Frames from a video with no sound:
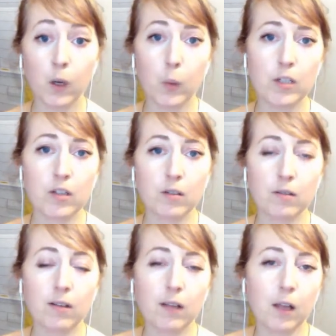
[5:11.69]
which
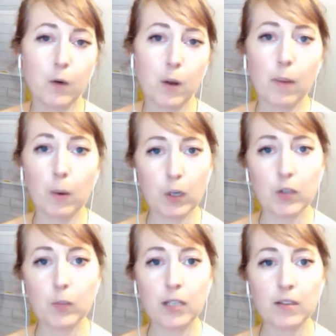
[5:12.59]
clutter up my workspace.